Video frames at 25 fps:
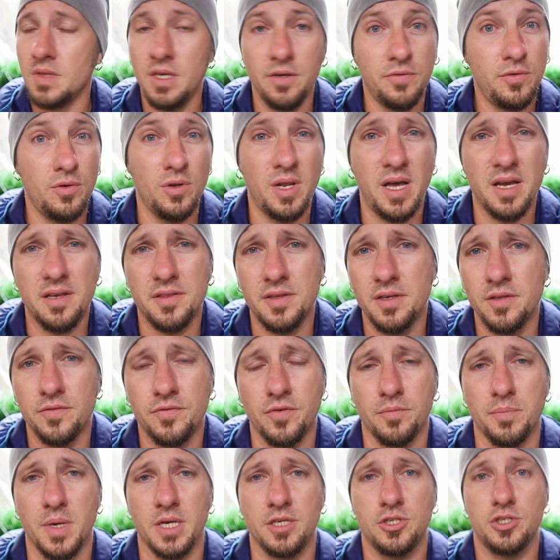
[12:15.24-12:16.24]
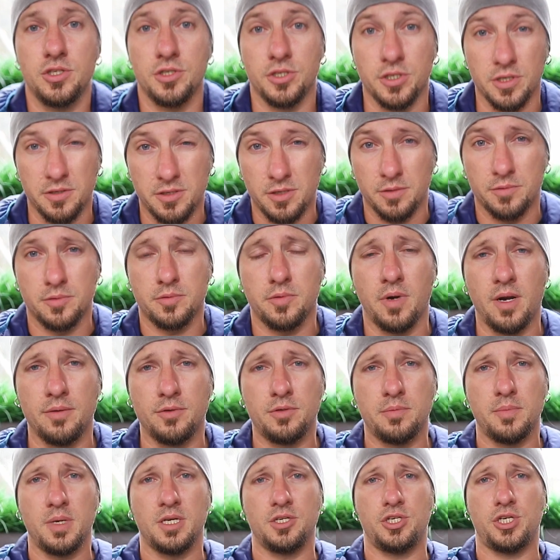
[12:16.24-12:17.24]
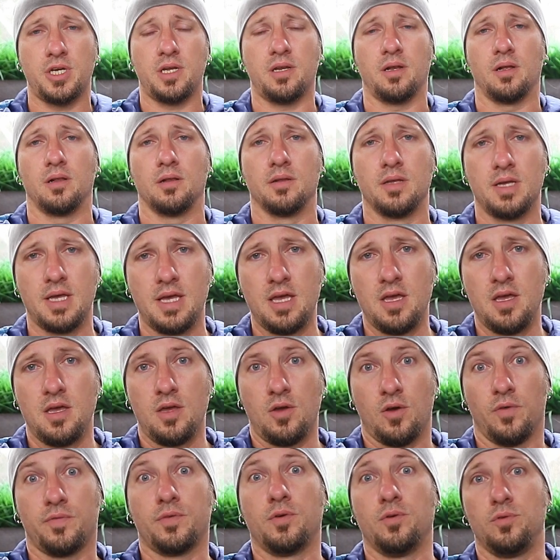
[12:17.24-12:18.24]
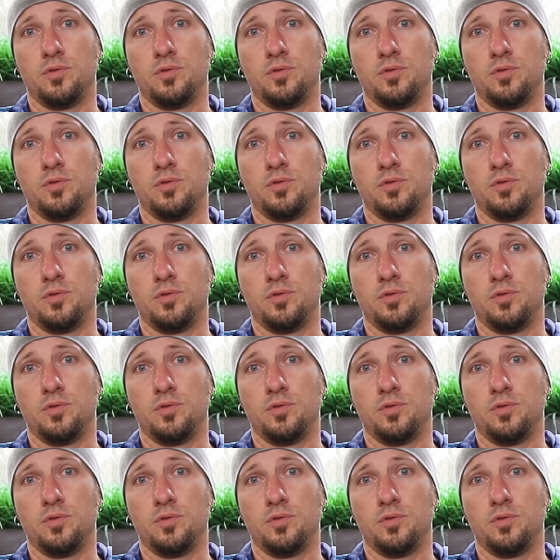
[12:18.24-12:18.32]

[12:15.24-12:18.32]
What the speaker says: if you like the information, just subscribe to my channel. Of